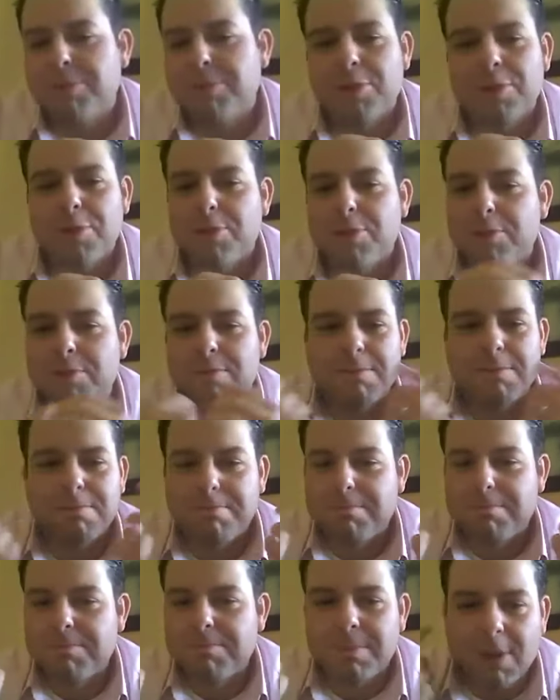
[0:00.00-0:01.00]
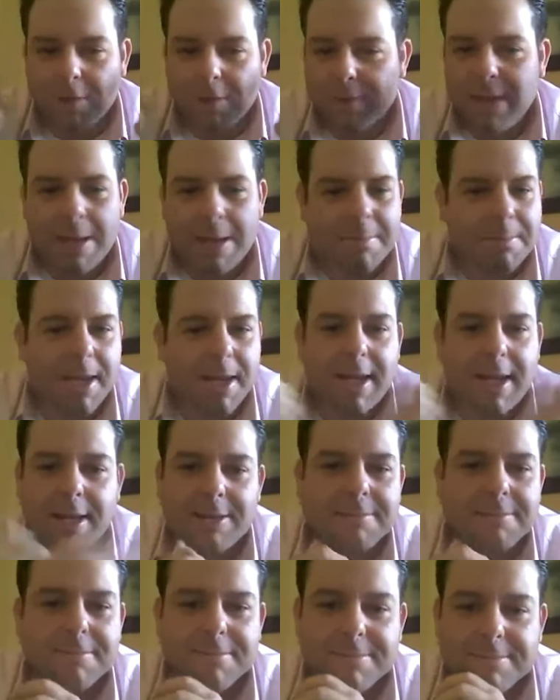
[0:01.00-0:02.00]
two off the top of my
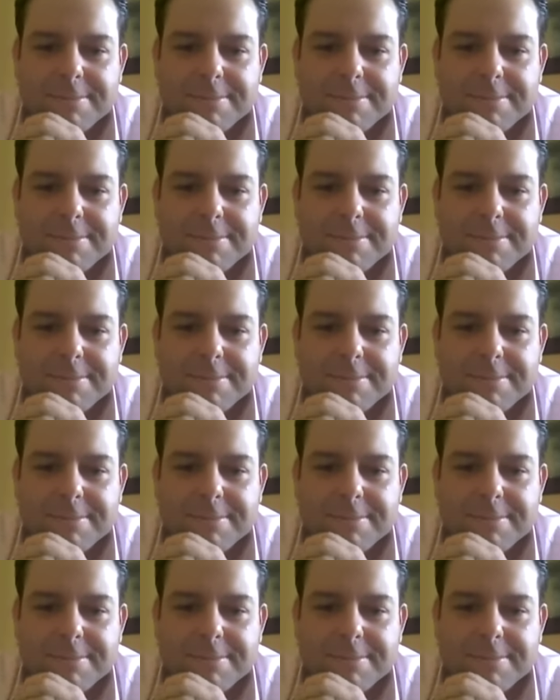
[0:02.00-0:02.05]
head.